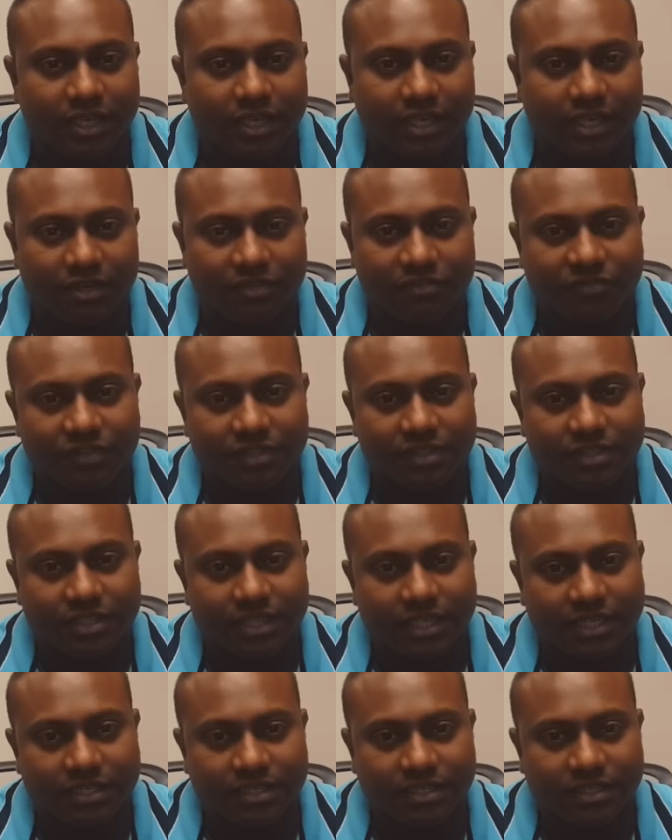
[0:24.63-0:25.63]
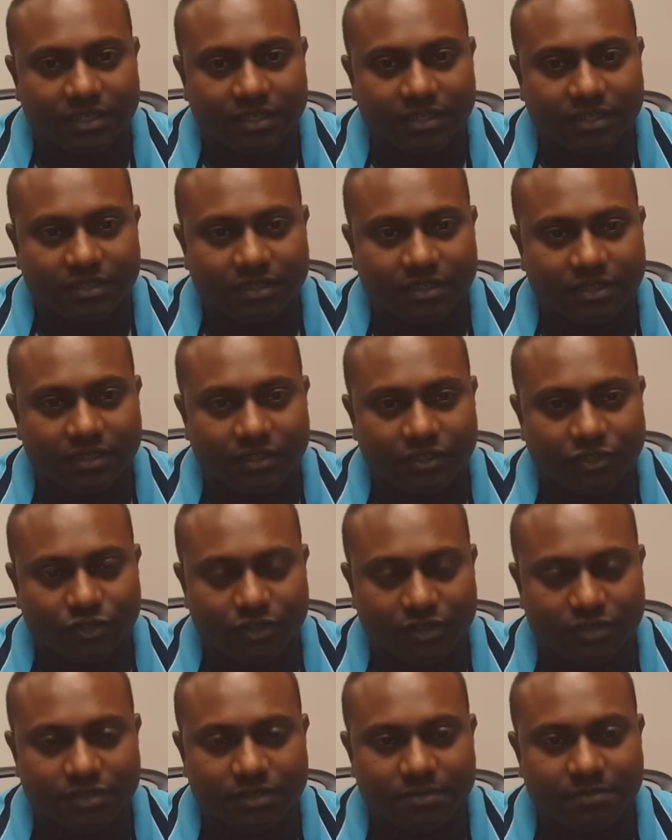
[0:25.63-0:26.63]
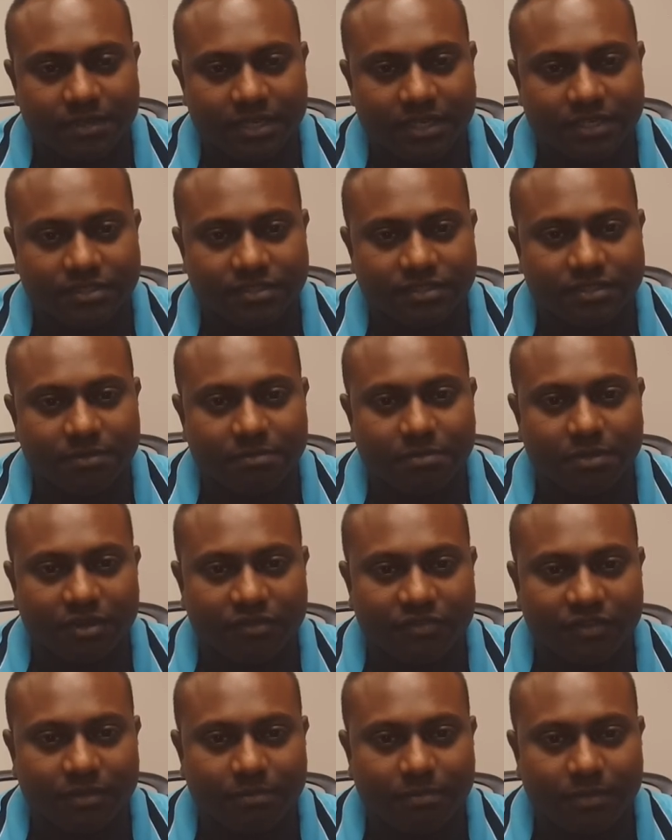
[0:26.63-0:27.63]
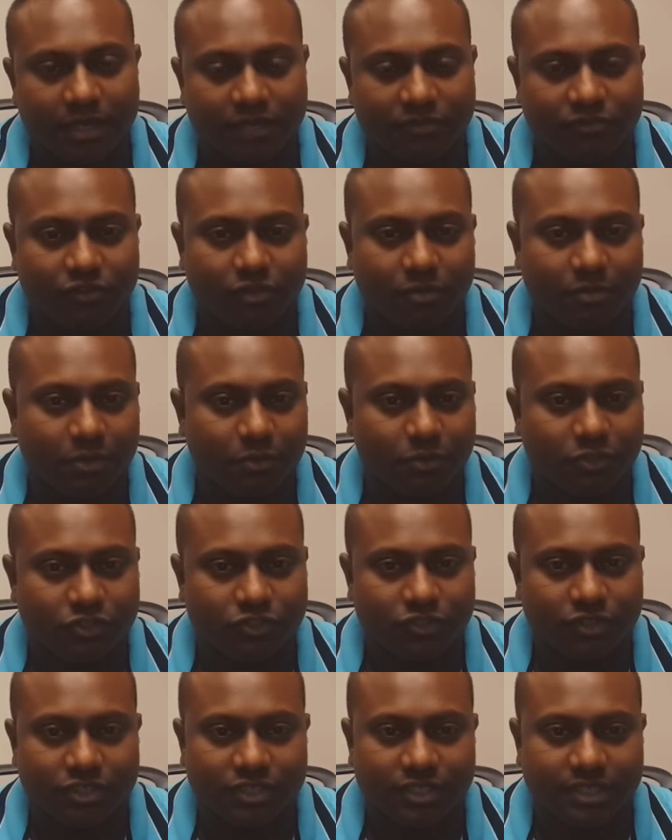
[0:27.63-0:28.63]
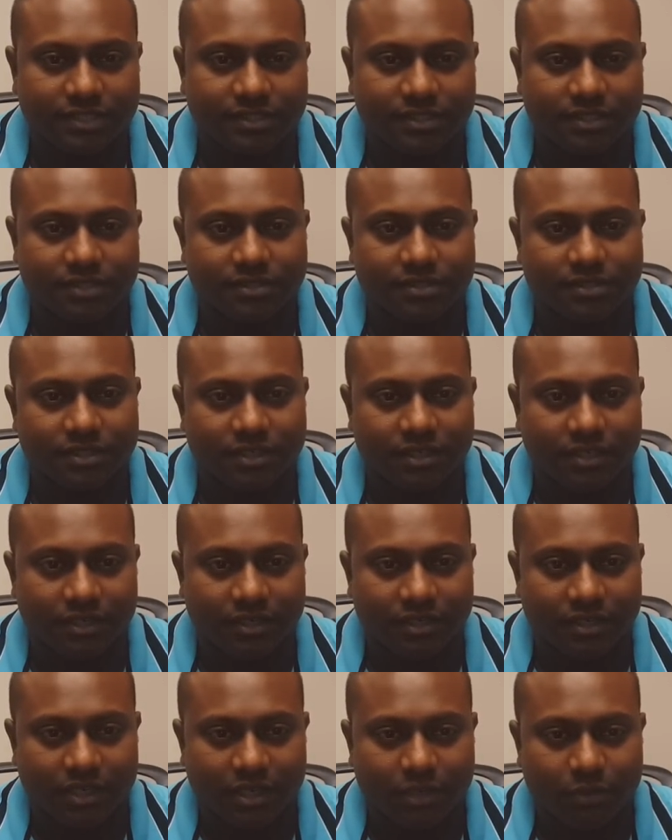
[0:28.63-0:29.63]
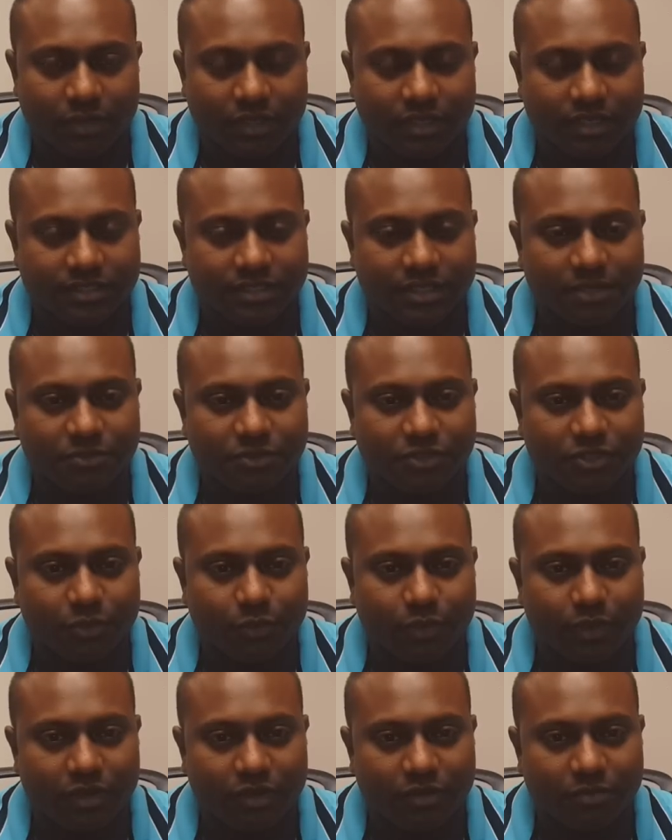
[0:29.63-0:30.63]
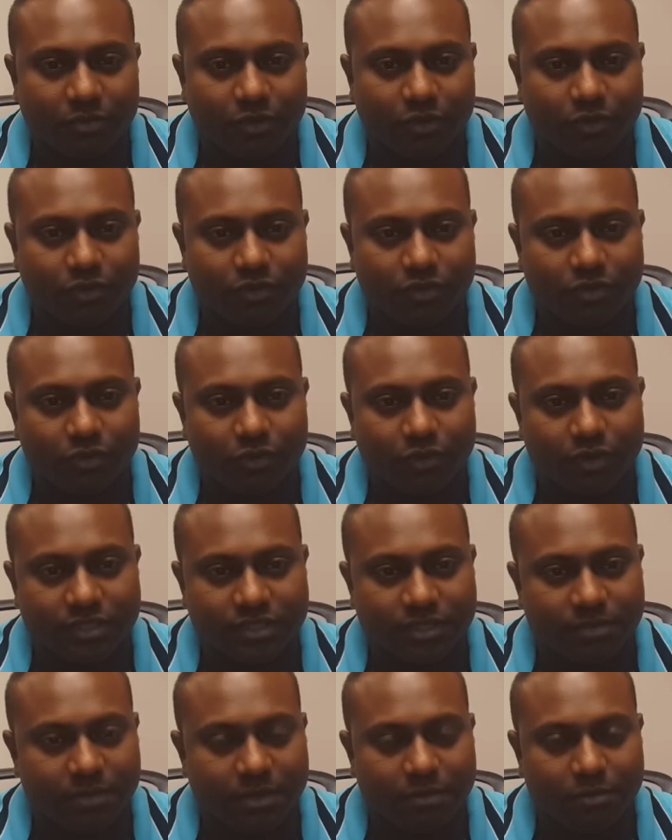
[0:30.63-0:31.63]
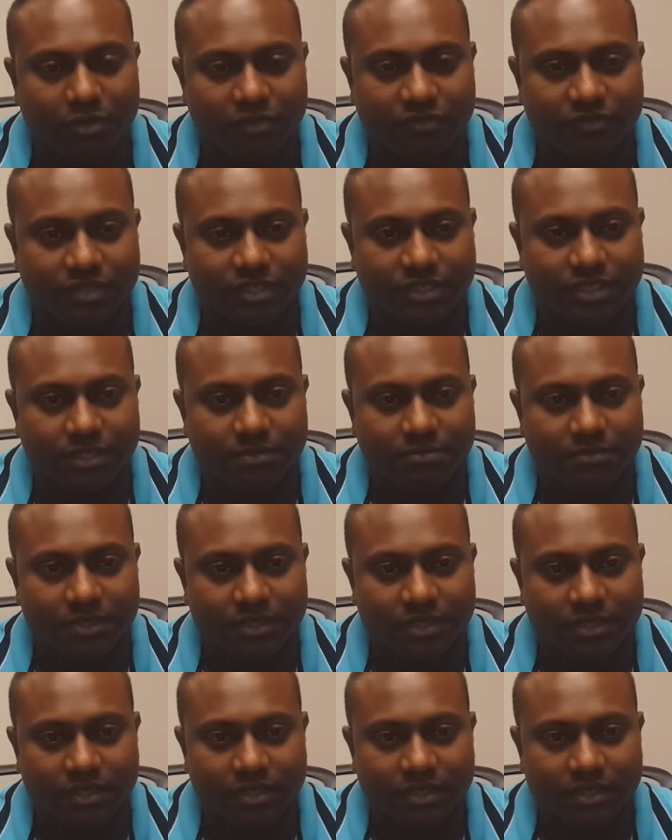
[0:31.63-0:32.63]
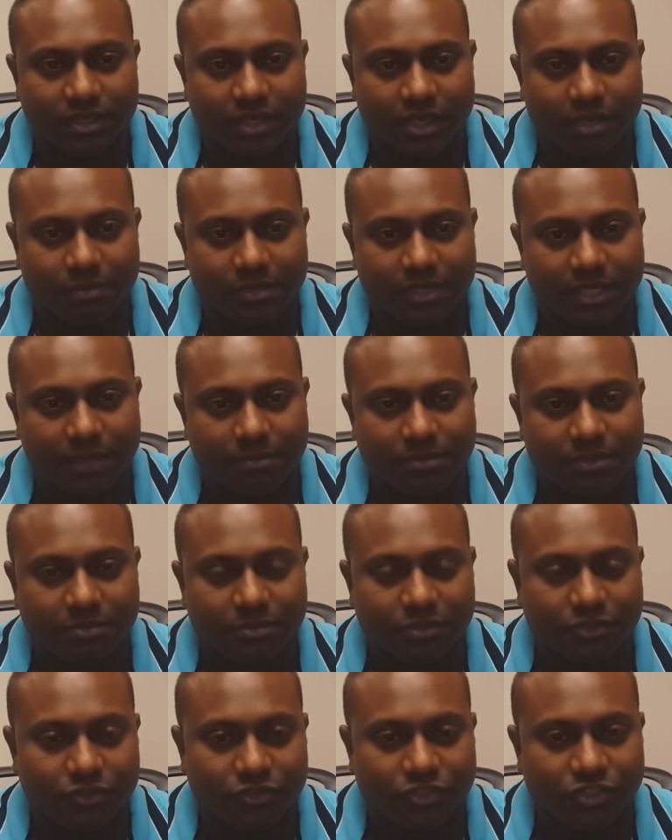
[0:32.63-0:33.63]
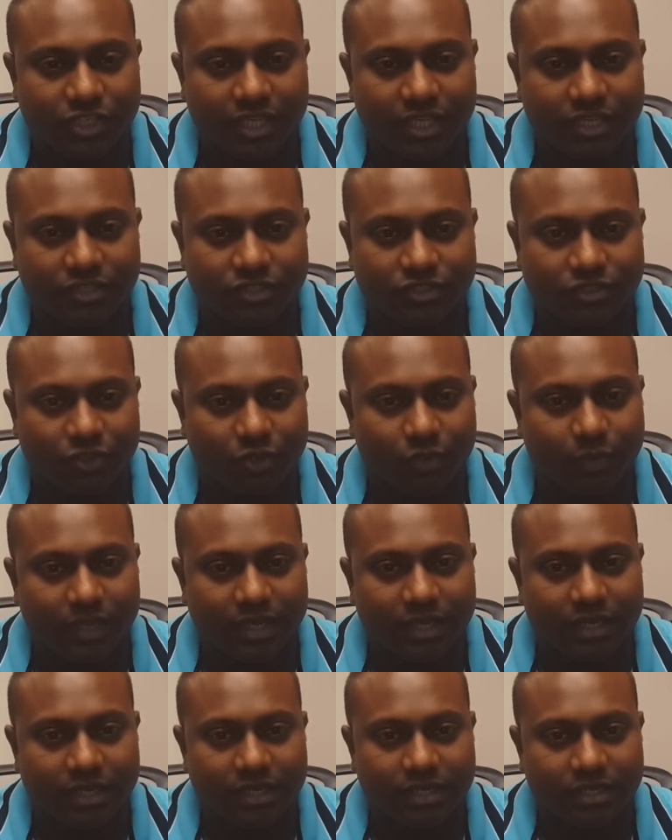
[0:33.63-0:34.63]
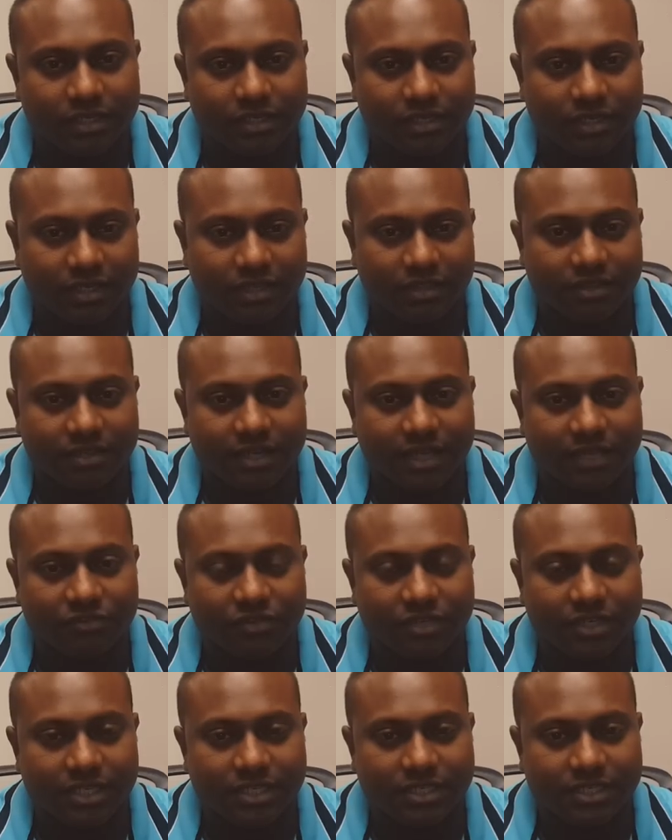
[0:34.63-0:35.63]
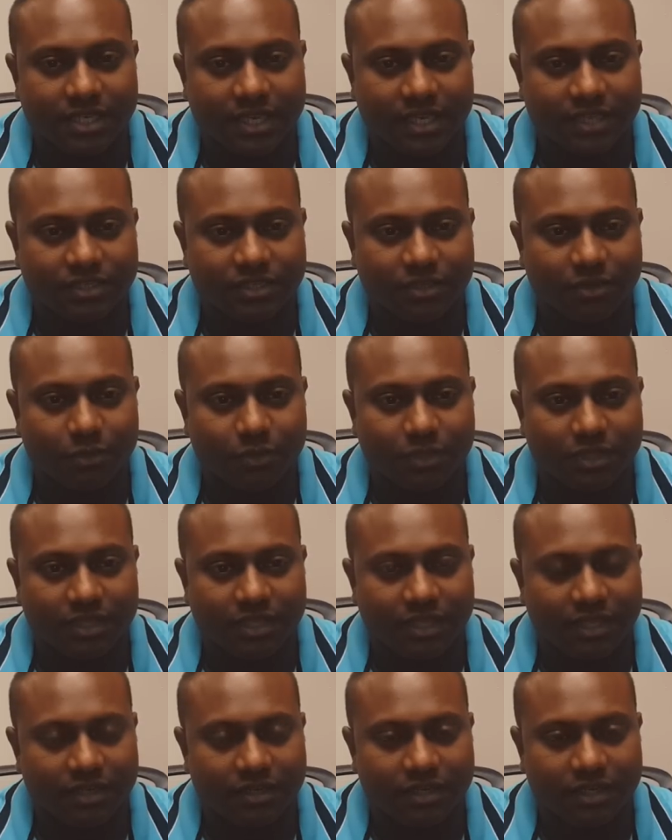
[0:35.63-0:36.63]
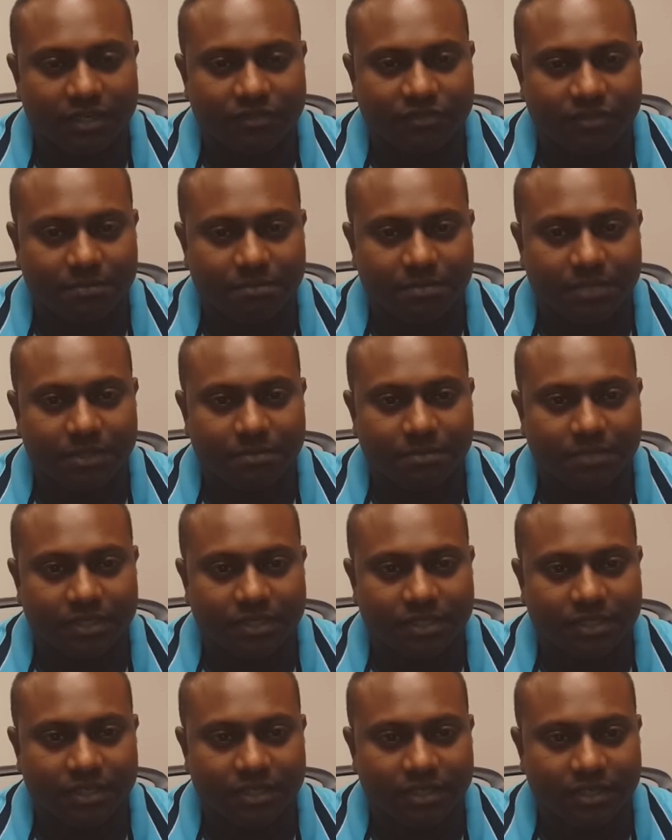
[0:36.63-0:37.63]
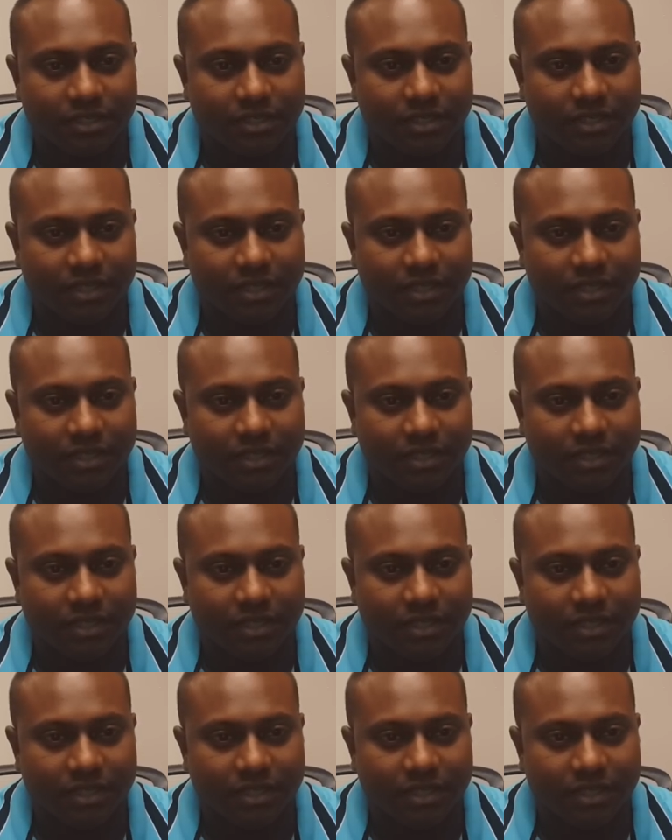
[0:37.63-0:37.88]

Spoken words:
And I feel that the Insurance Apprentice is a perfect platform in which to address this. I work exceptionally well on my own or as a member of a team. I'm adaptable to change, a quick learner. I thrive on interacting with and learning from people.